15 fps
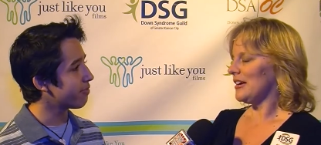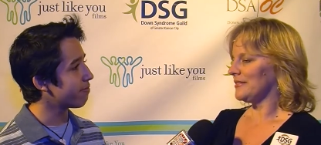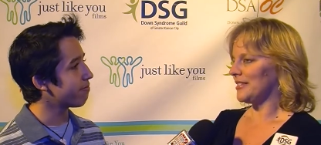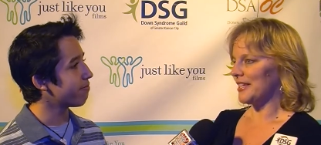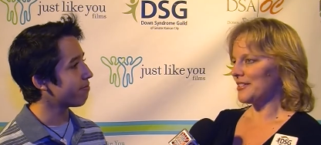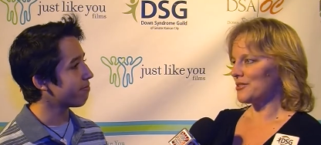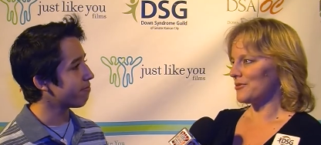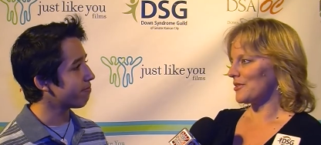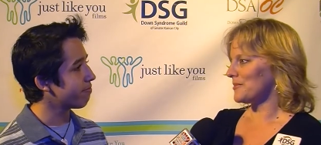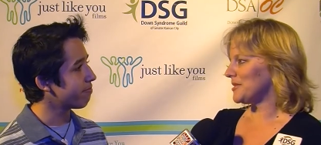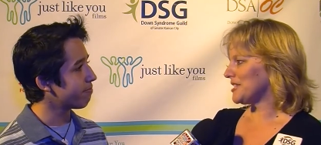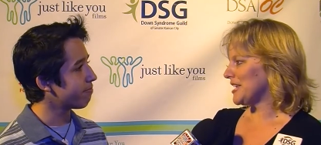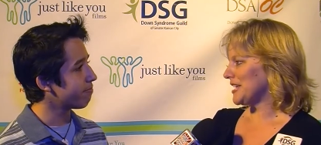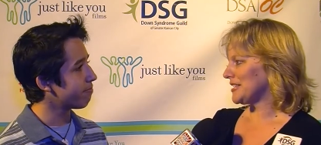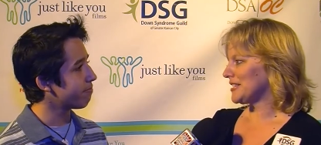Speaker 1: dance with
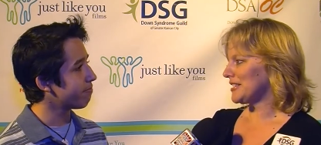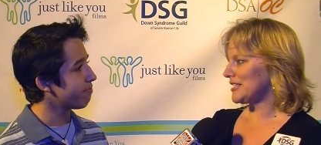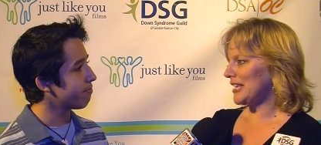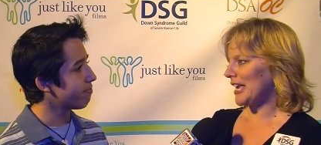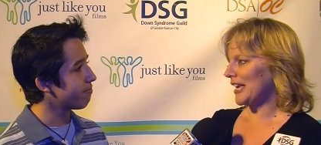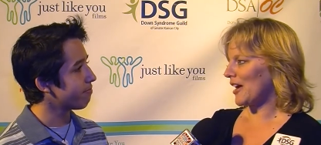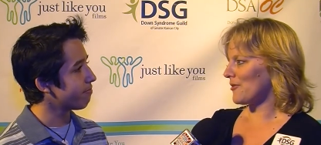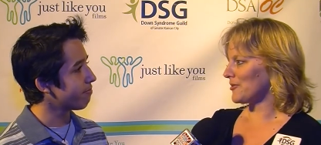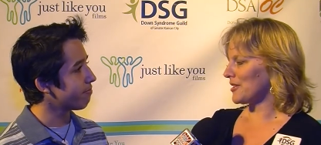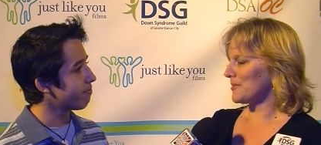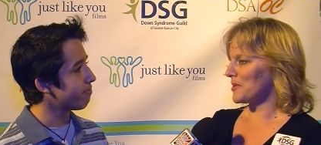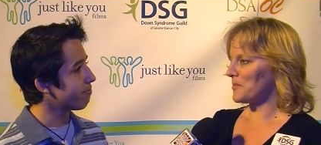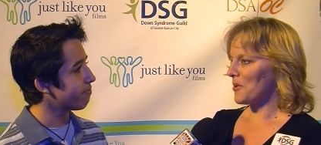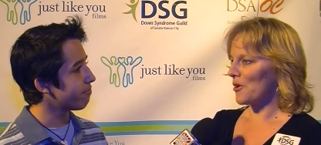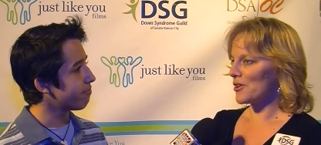them at dances, hang out with
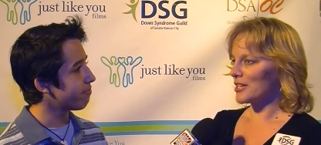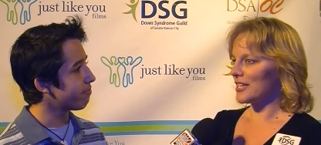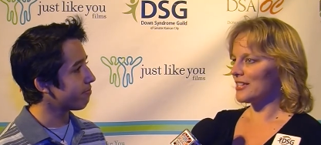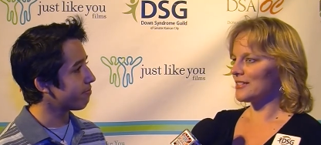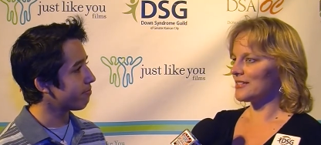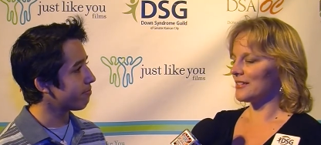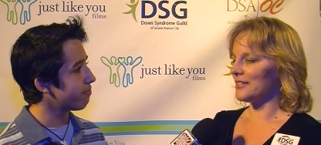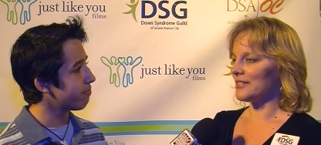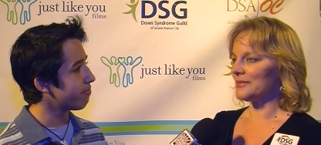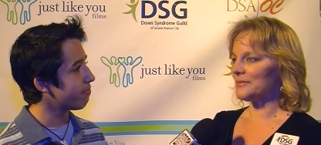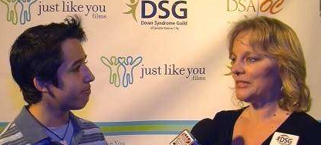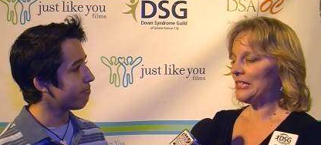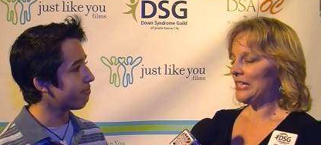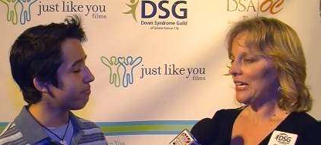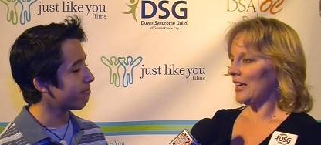them at parties,
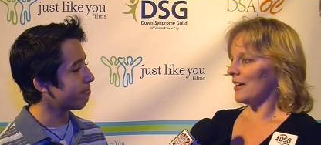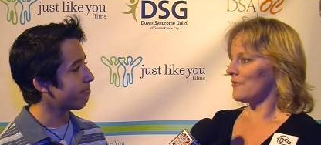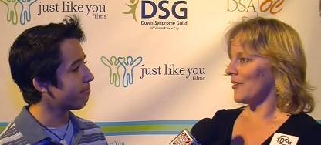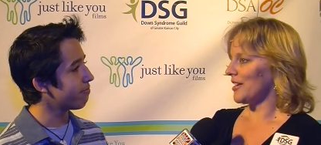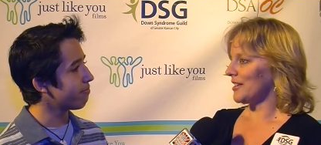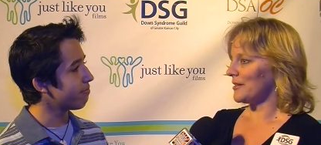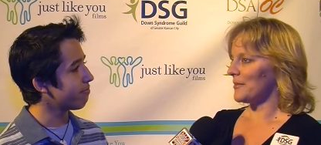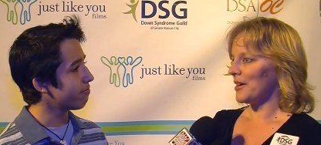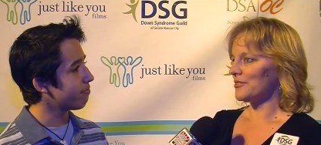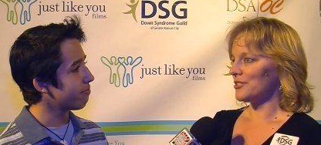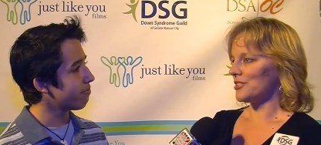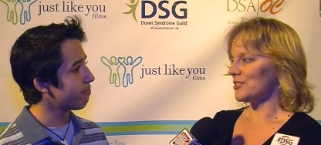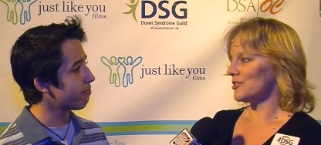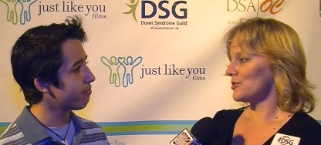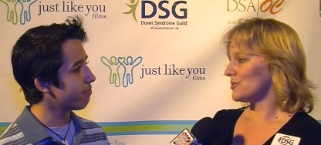um, invite them out
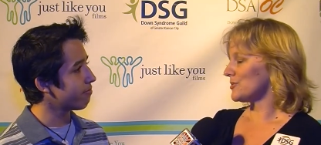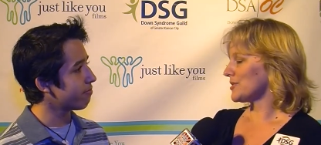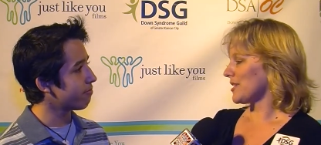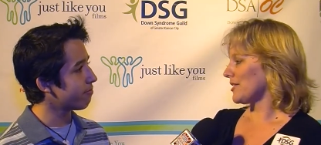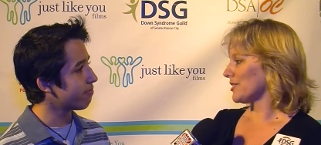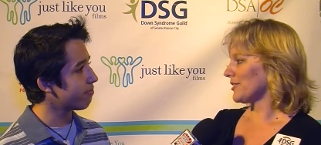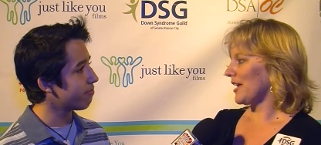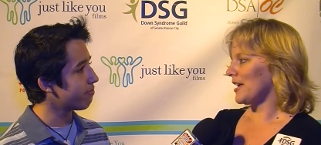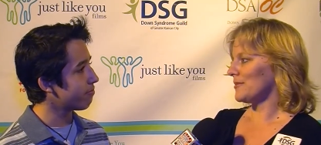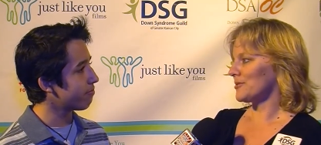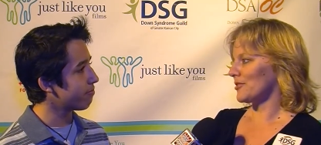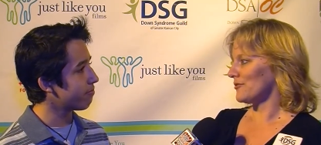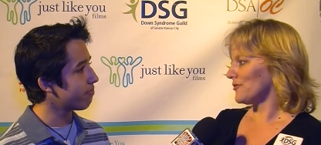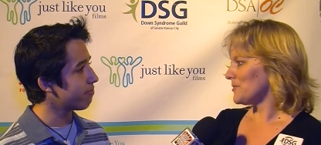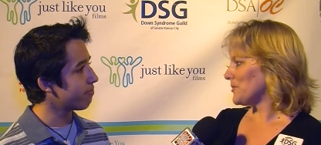to do soccer
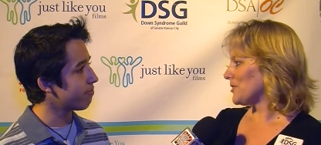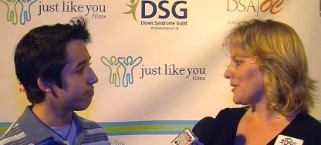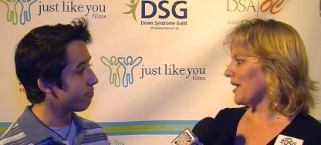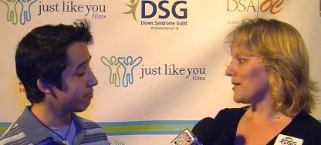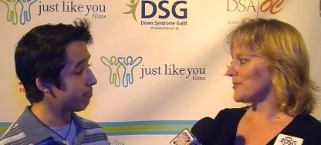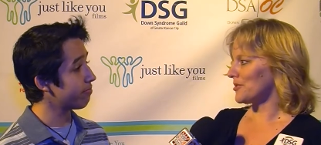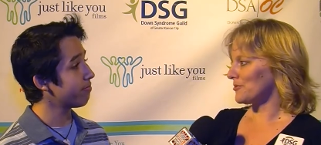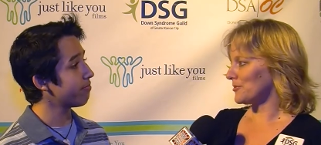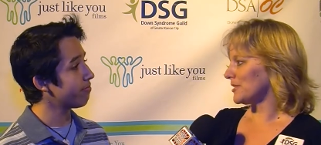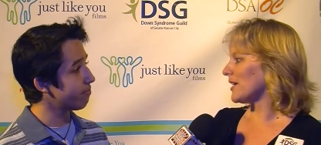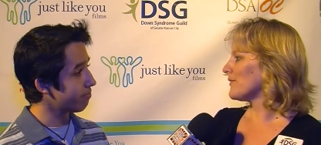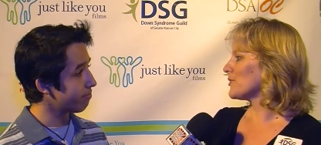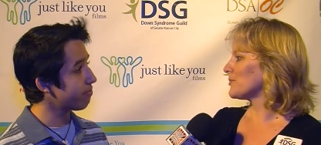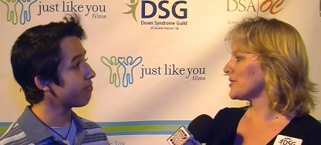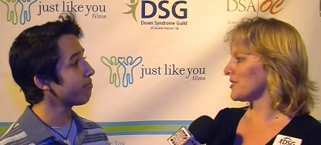camps or football camps or
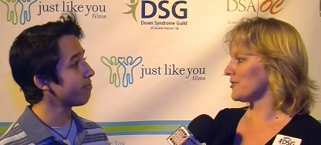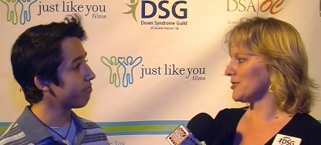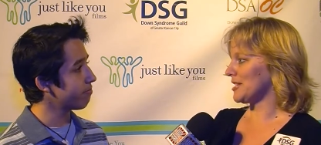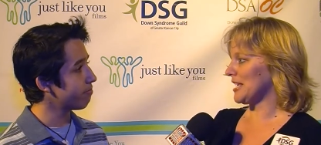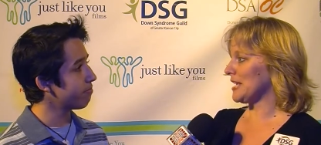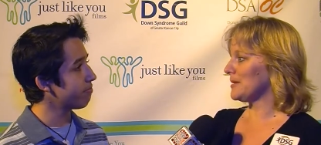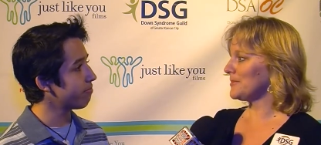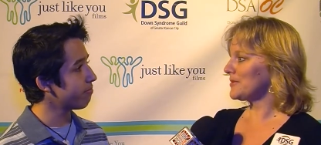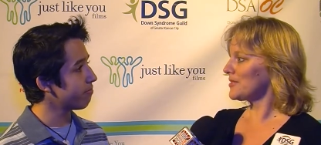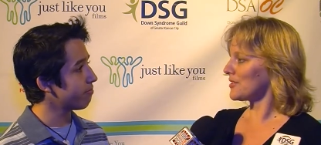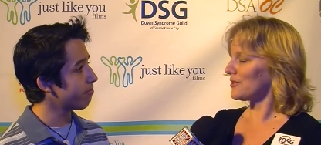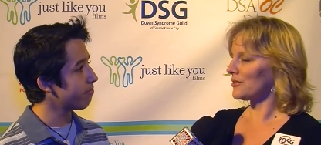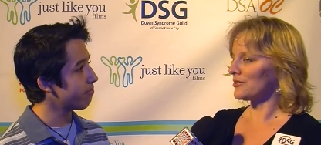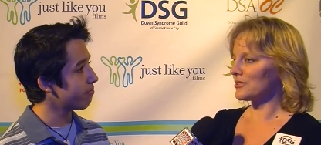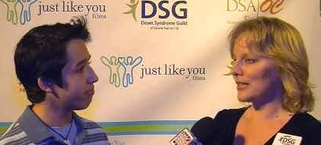whatever with your team.
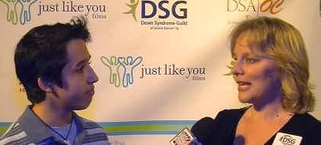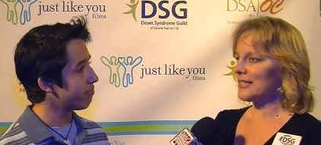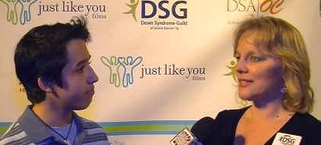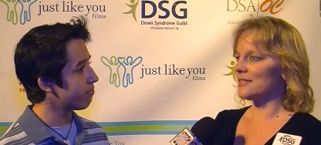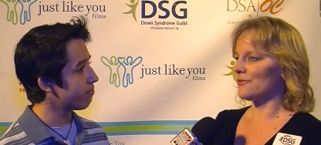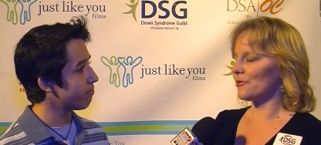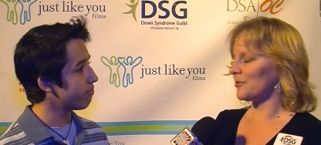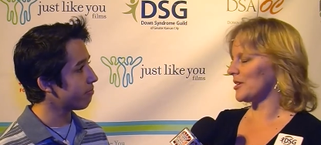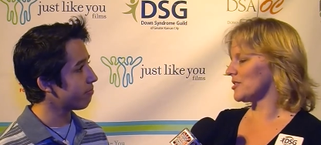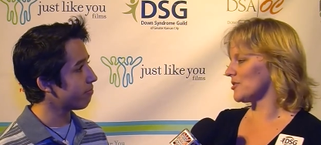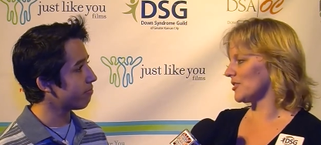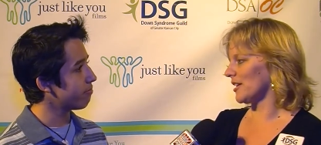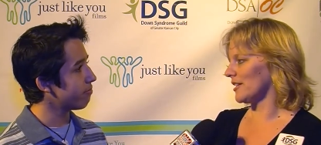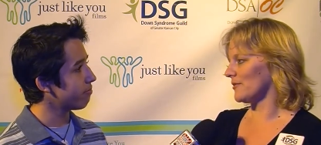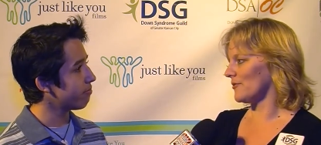So there's lots of different ways
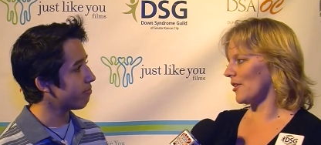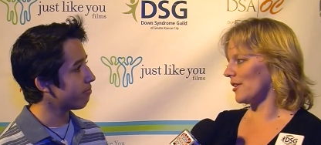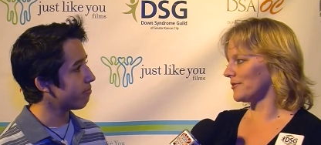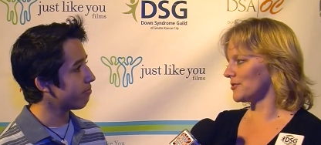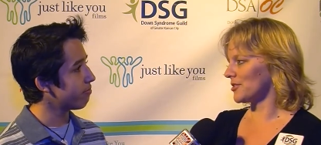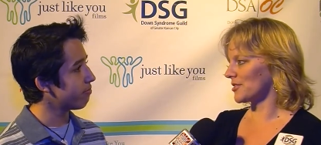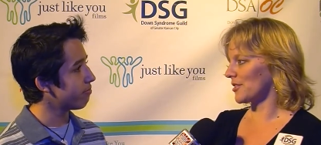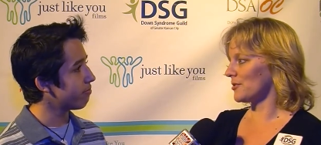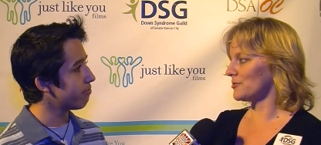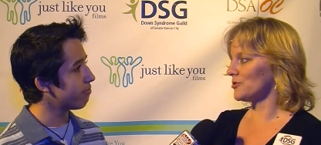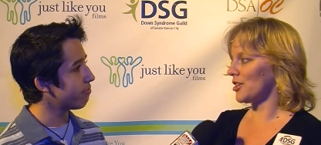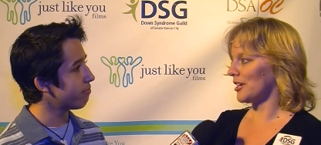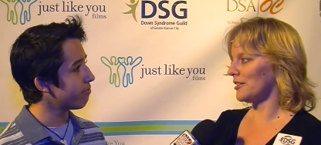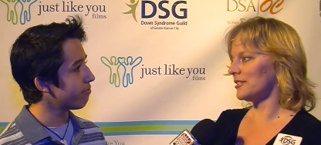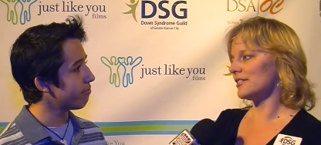you can get involved. Just go
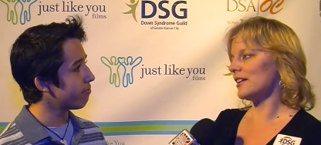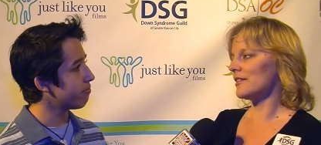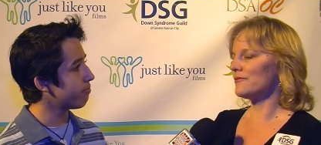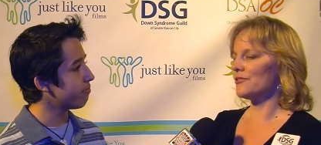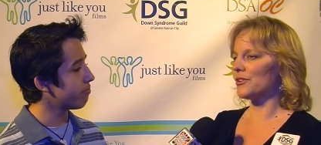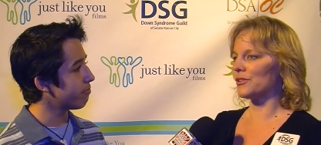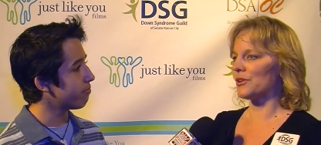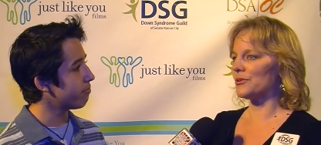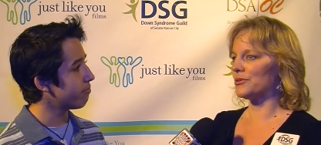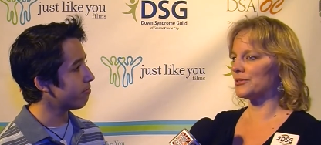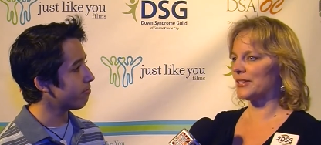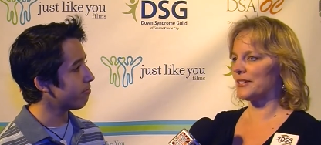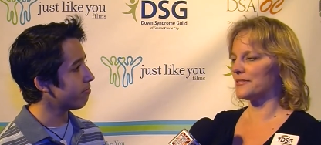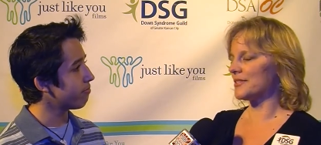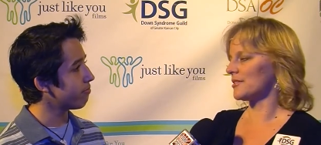check online for your
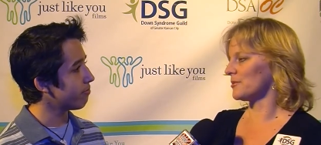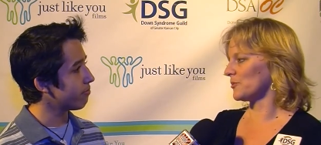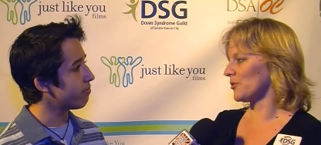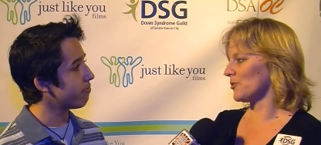local Down syndrome